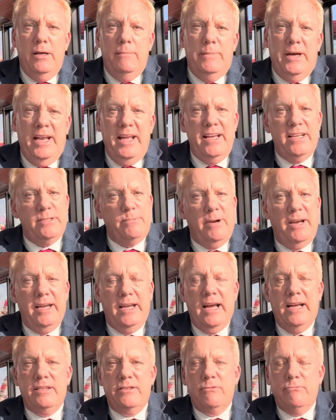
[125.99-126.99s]
But here's where it
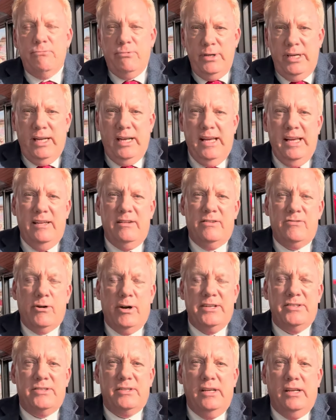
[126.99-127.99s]
gets really
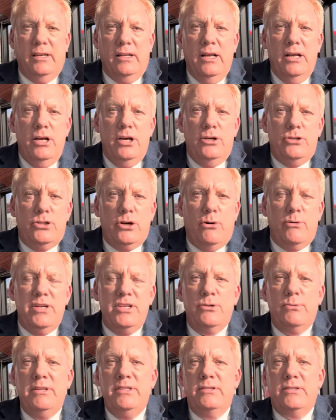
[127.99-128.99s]
interesting. Talking
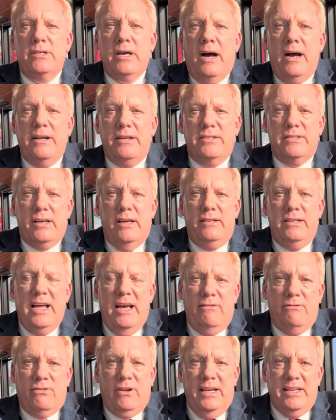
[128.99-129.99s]
to insiders at
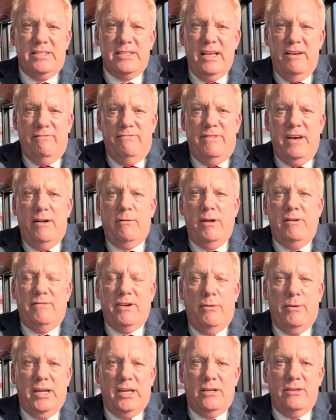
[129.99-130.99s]
Netflix, they're very,
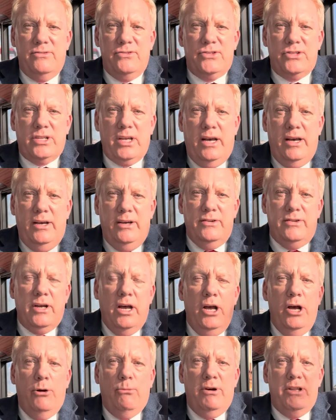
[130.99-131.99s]
very concerned
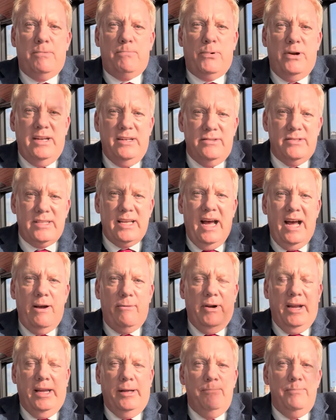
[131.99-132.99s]
with Prince
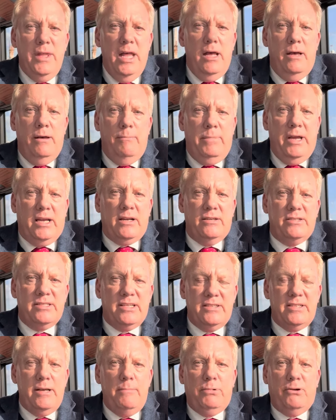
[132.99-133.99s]
Harry, because
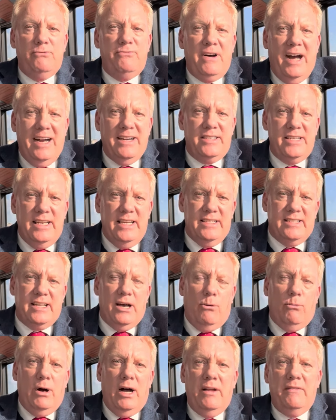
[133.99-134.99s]
the simple fact is
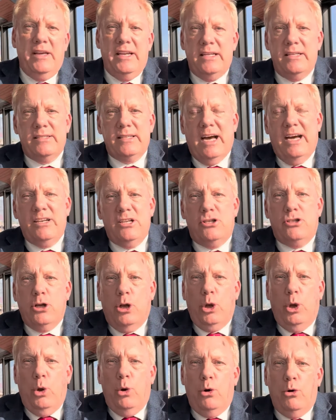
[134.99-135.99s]
that while they decided to
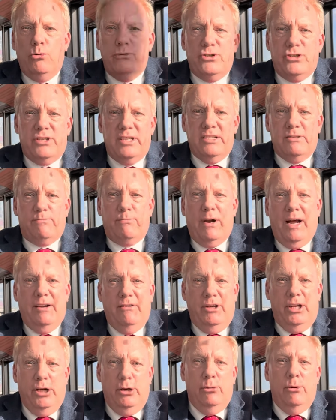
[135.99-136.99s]
launch this brand
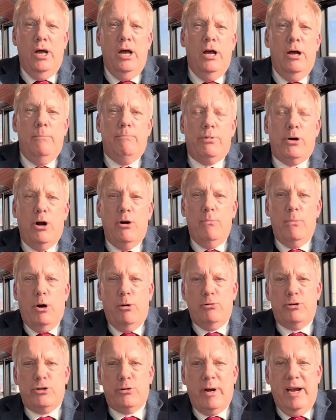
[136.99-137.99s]
new
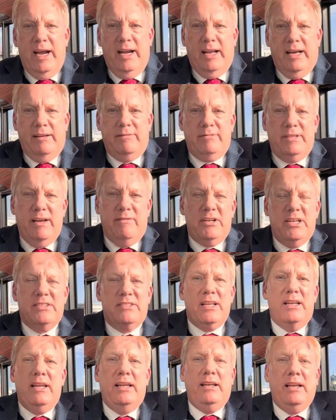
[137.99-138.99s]
promo trailer, giving us
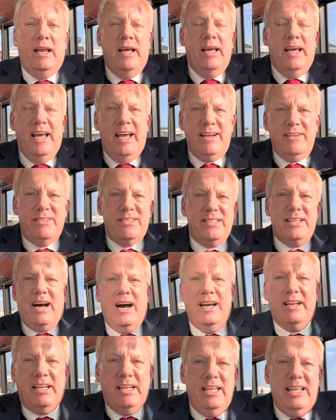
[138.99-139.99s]
an
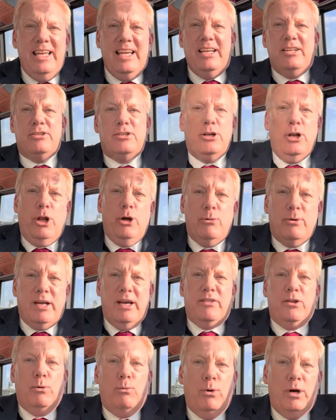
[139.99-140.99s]
inside elite look
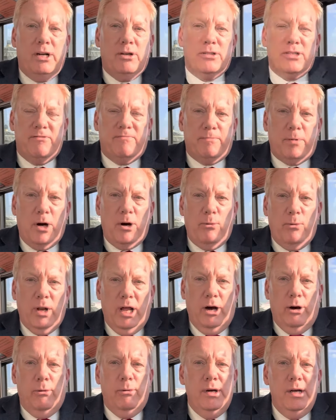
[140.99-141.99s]
at the world of
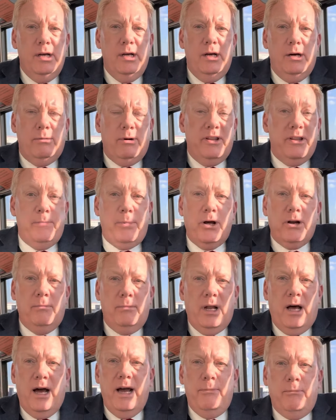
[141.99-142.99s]
polo, well, the bottom
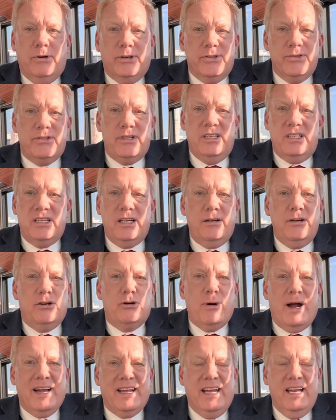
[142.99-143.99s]
line was it didn't
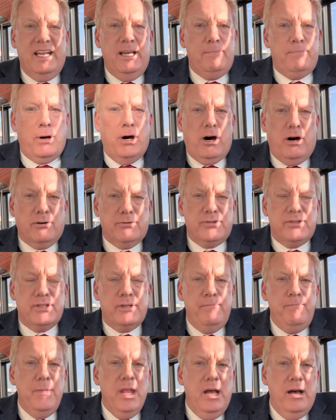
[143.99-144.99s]
crack any pots.
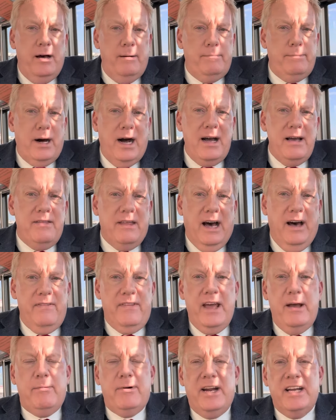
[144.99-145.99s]
And by that,
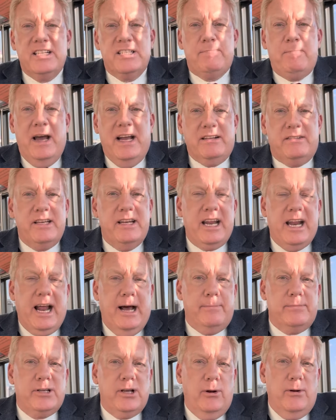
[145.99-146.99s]
they were expecting an
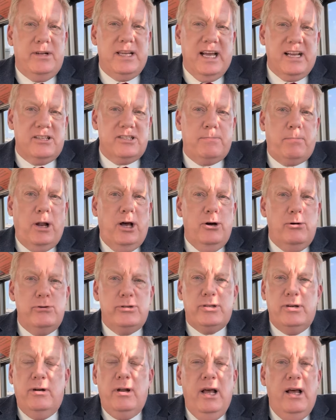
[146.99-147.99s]
absolute
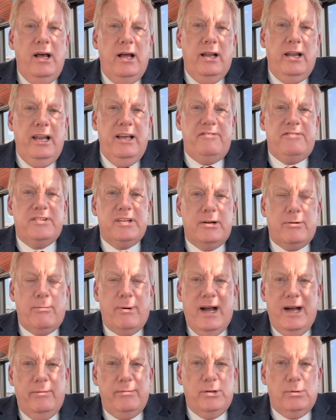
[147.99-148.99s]
explosion lifted
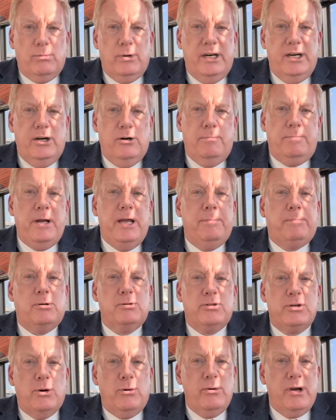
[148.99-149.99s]
around the world, people
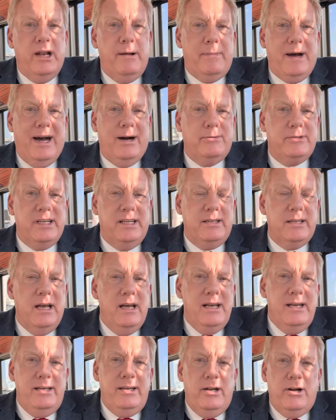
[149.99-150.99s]
talking about it,
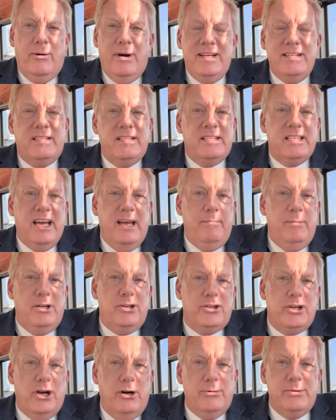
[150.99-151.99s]
you know, entertainment
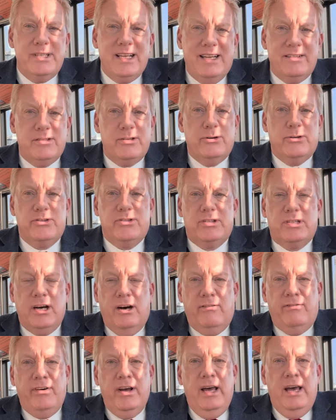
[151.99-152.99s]
shows, that sort of
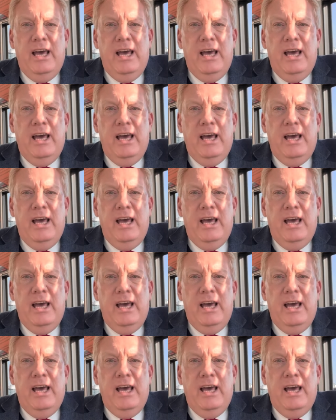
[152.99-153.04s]
stuff.